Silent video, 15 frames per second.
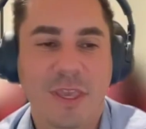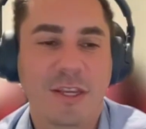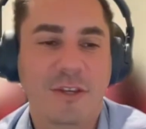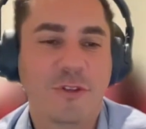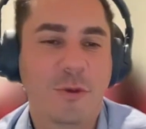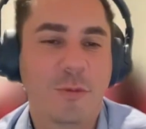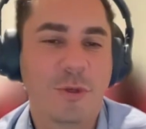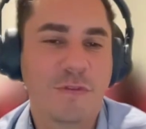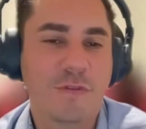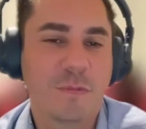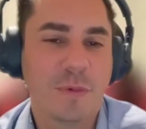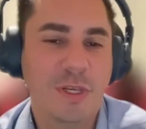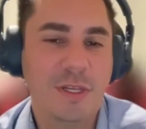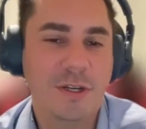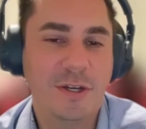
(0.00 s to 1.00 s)
Thank you so much for
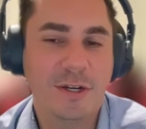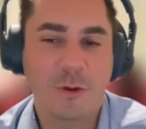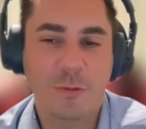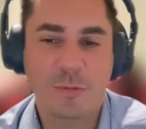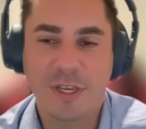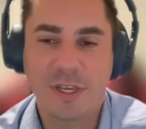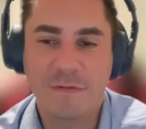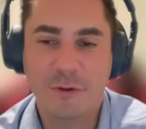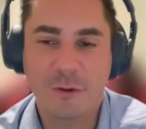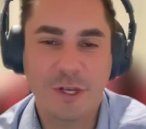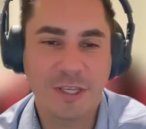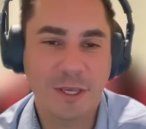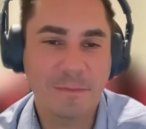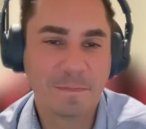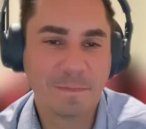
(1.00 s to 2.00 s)
being here. Hope to have you on
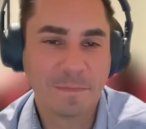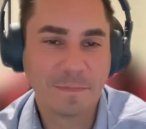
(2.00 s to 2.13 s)
again.